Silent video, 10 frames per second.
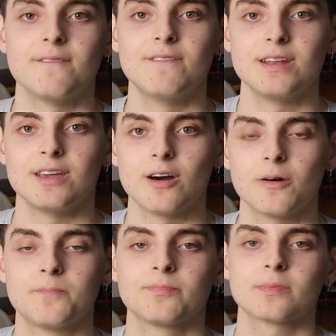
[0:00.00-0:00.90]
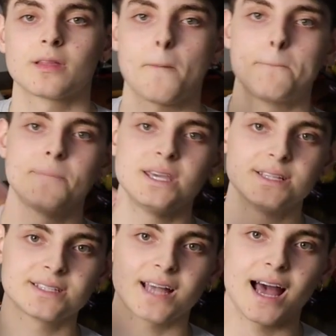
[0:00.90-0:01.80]
video.
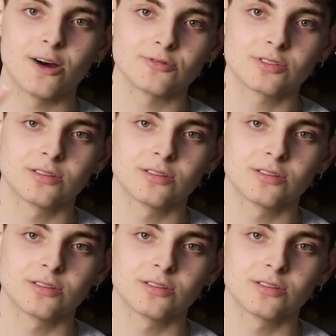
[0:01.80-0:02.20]
Peace out.